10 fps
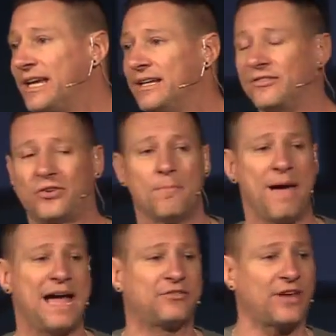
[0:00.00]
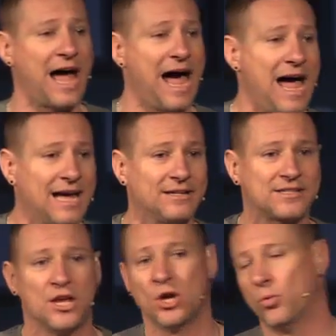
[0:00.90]
into Matt's eyes
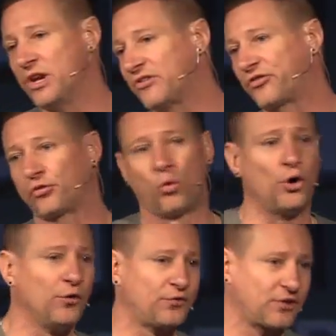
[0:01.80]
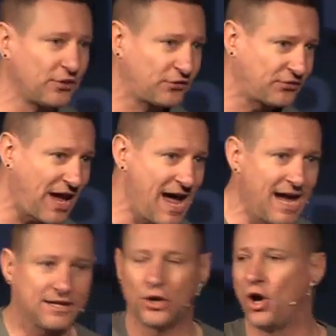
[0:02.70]
when it swerves to the
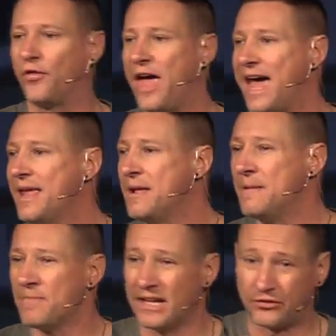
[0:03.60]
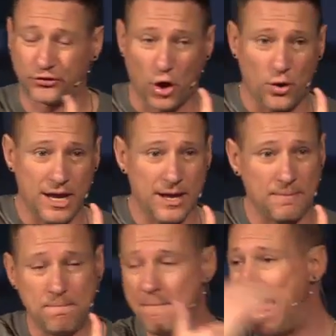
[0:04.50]
side and all that. And so
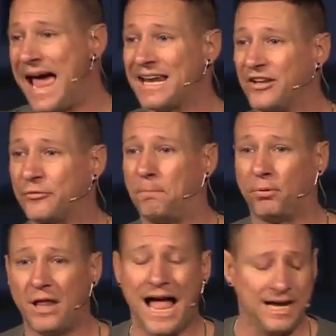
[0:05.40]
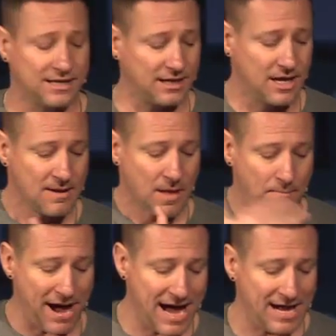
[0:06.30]
Matt is blinded
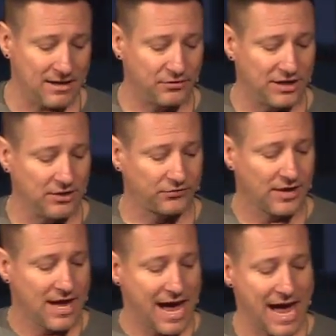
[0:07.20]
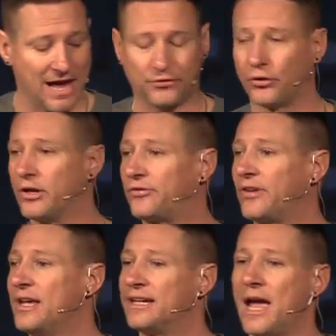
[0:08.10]
by these hazardous
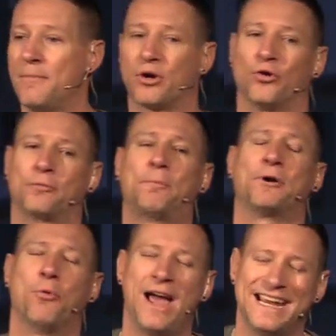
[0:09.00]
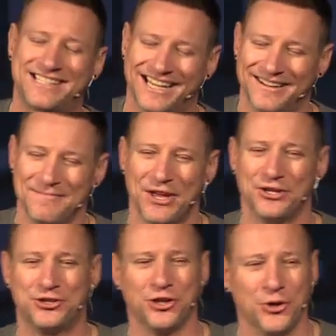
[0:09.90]
chemicals. But wait,
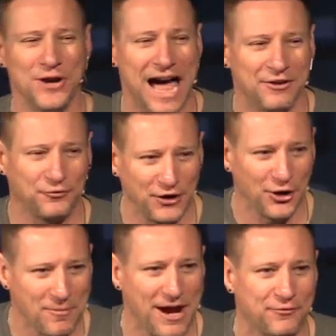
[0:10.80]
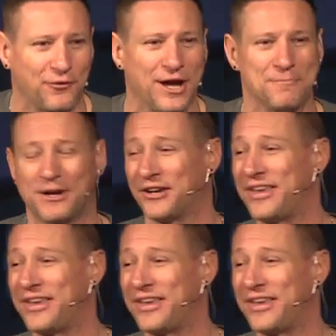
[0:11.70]
do not fear, my friend, because